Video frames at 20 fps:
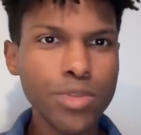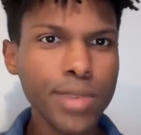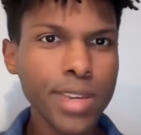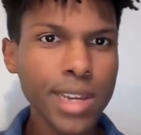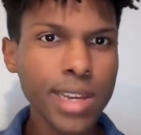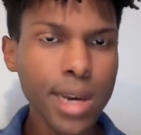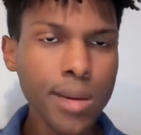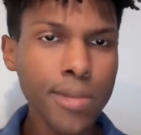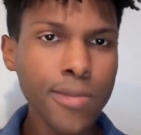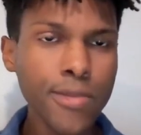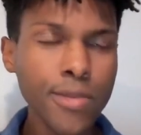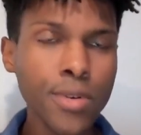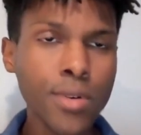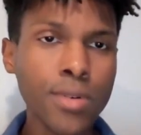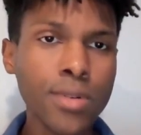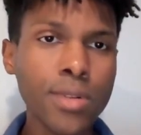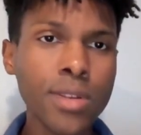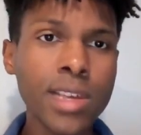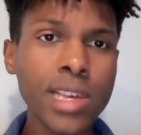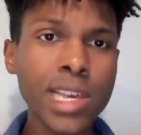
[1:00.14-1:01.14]
that would be
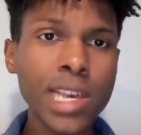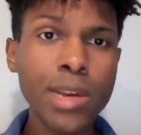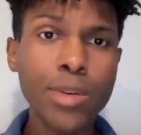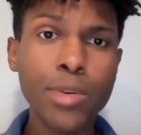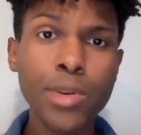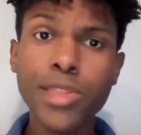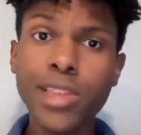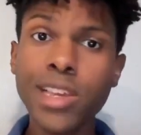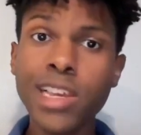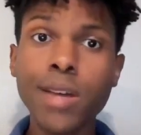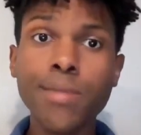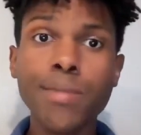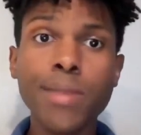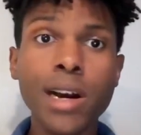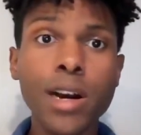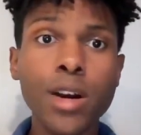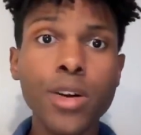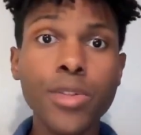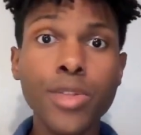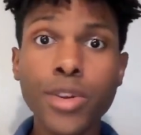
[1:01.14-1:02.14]
helpful. And we think
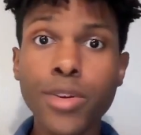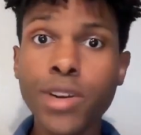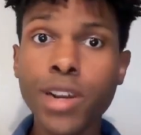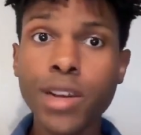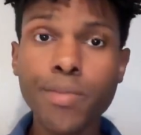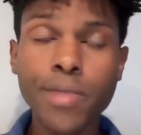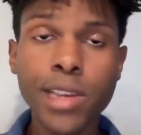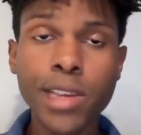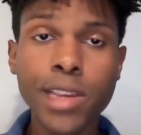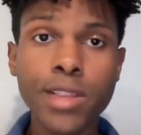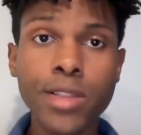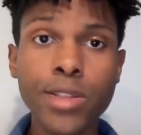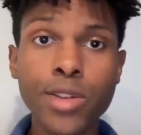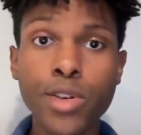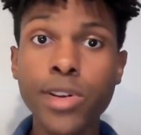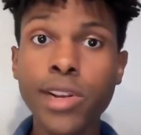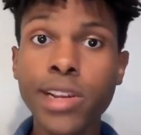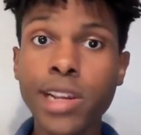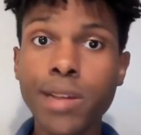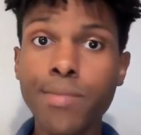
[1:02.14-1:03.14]
about therapy,
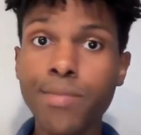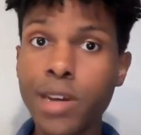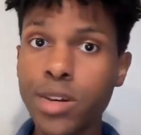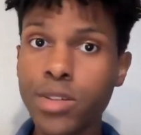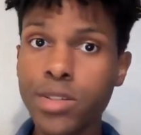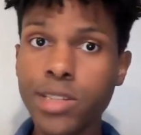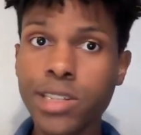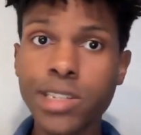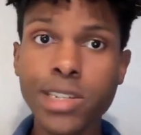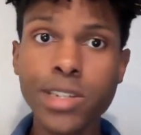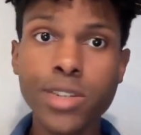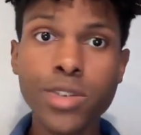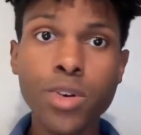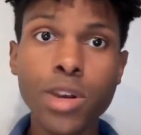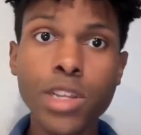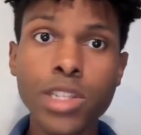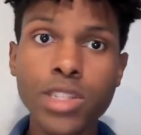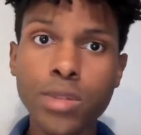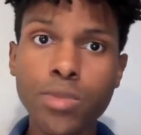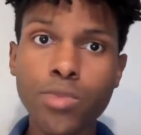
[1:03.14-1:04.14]
learning about this and
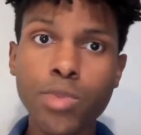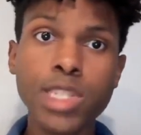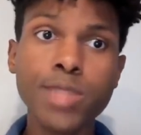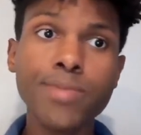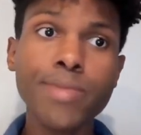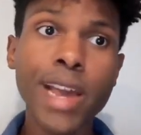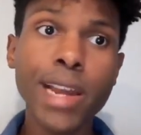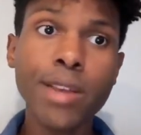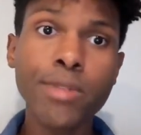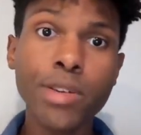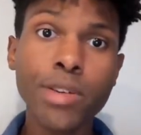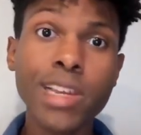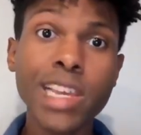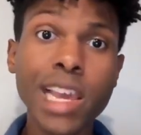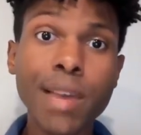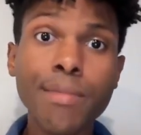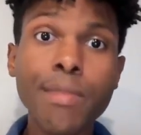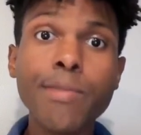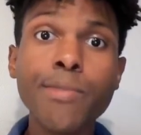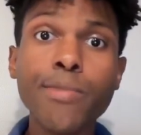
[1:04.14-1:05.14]
knowing someone's
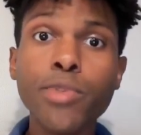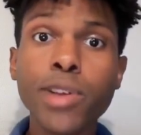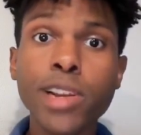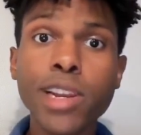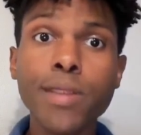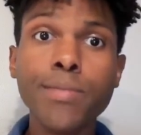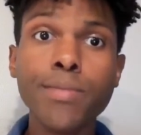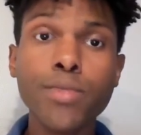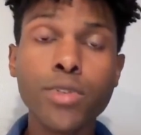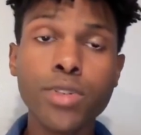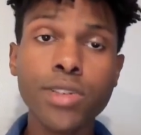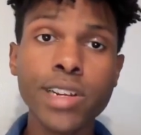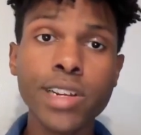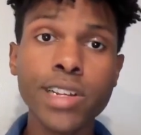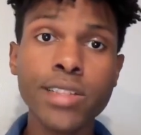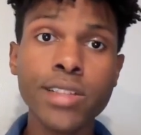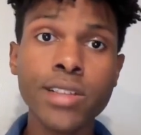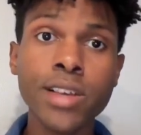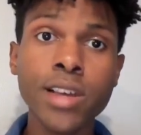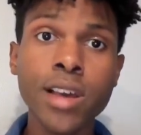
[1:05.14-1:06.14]
background can be pretty
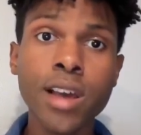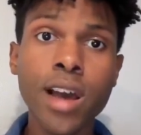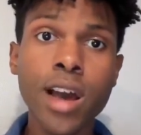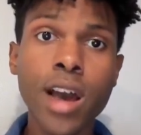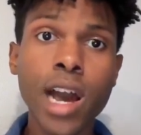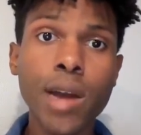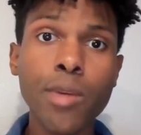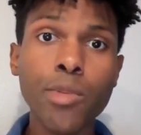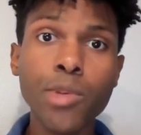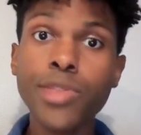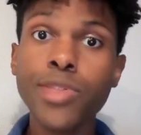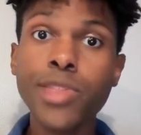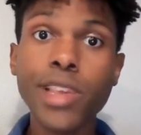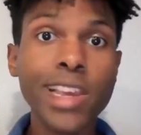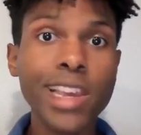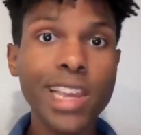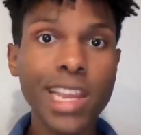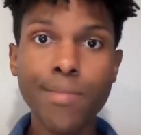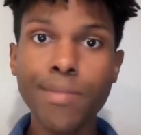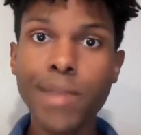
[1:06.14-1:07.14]
important when
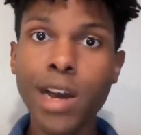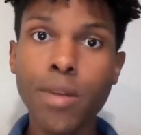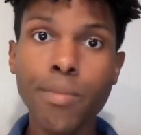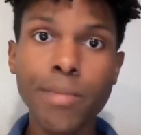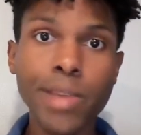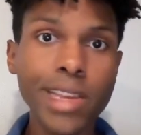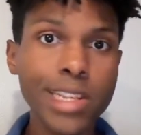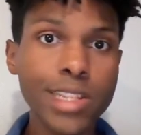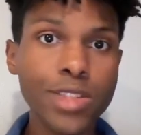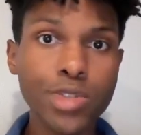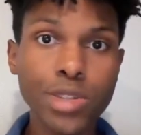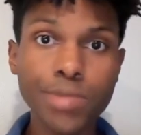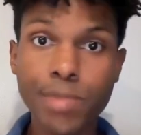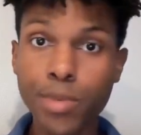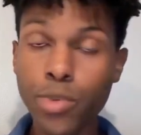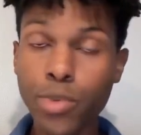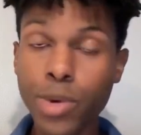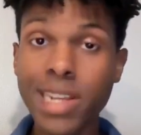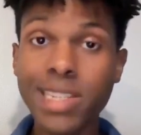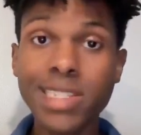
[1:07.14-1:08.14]
thinking about making
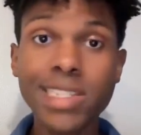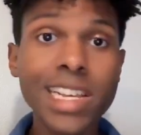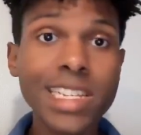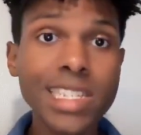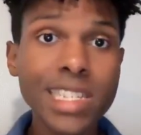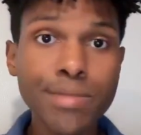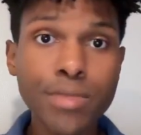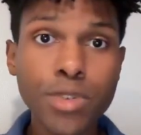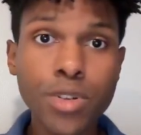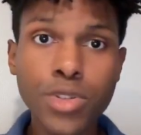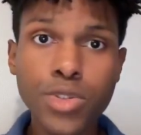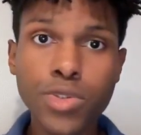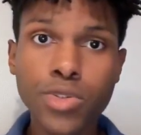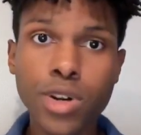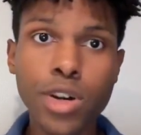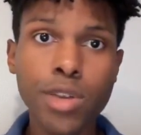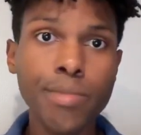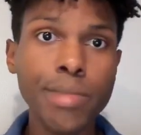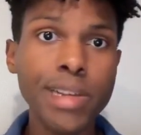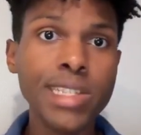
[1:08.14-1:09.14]
treatment more accessible
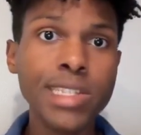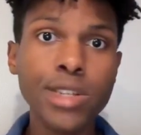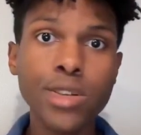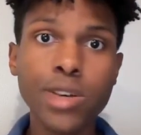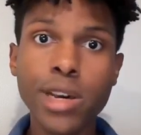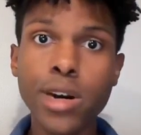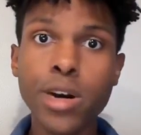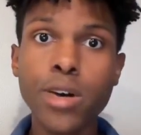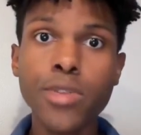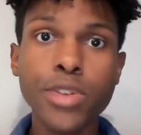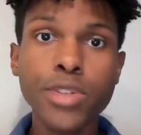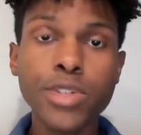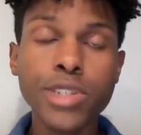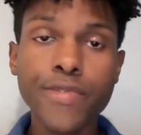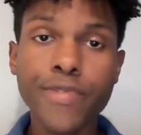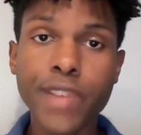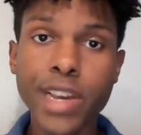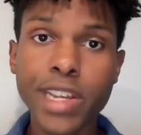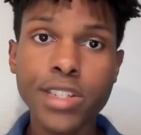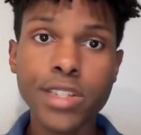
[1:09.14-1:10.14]
through our mental health
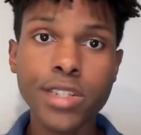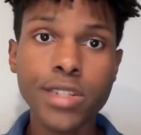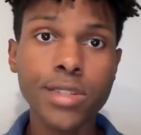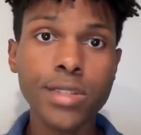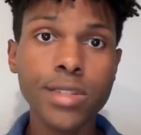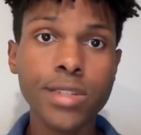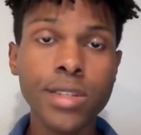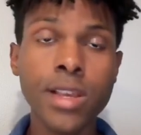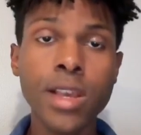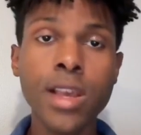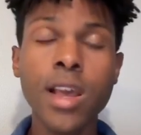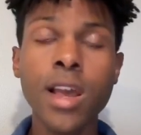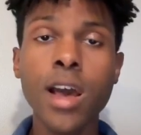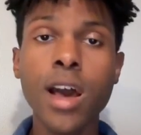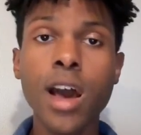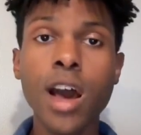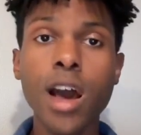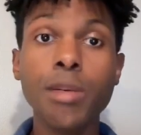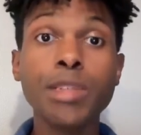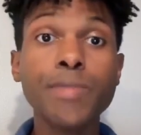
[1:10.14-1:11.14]
interventions,
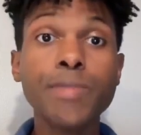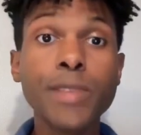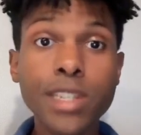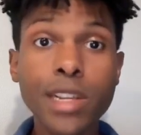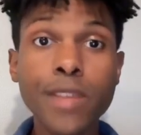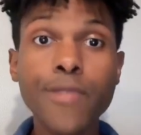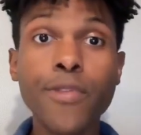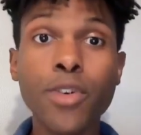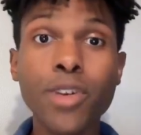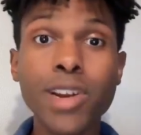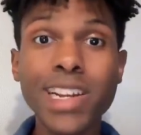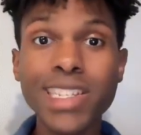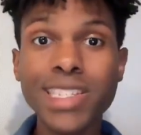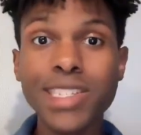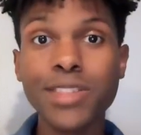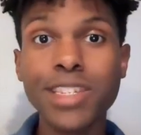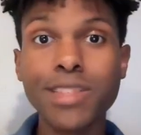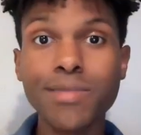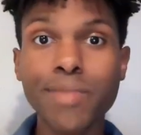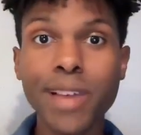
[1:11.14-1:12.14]
especially for
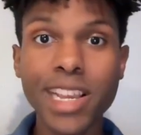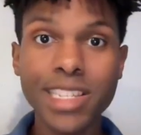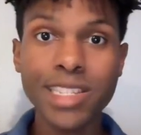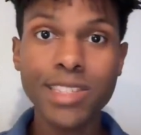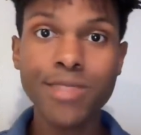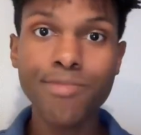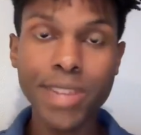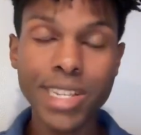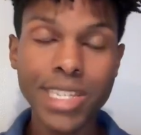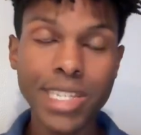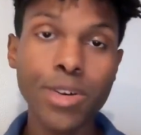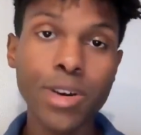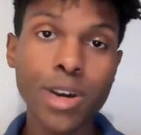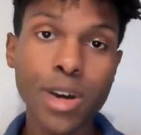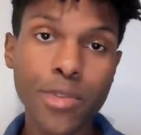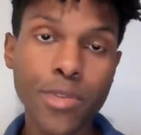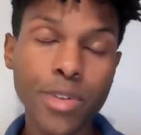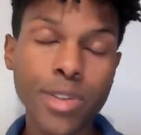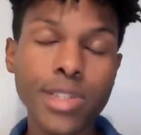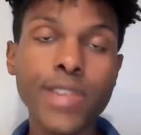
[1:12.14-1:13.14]
internet-based mental
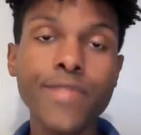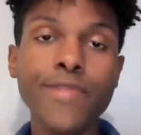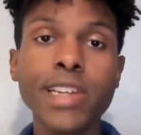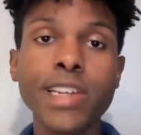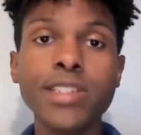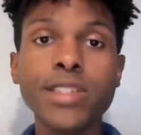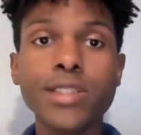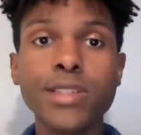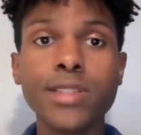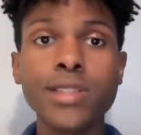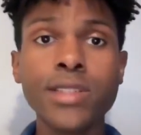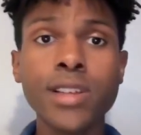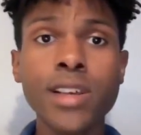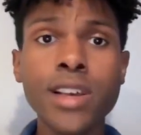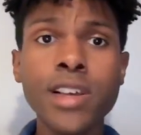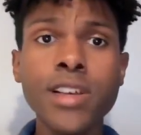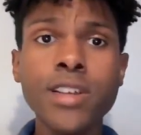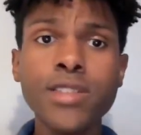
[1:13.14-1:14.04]
health interventions.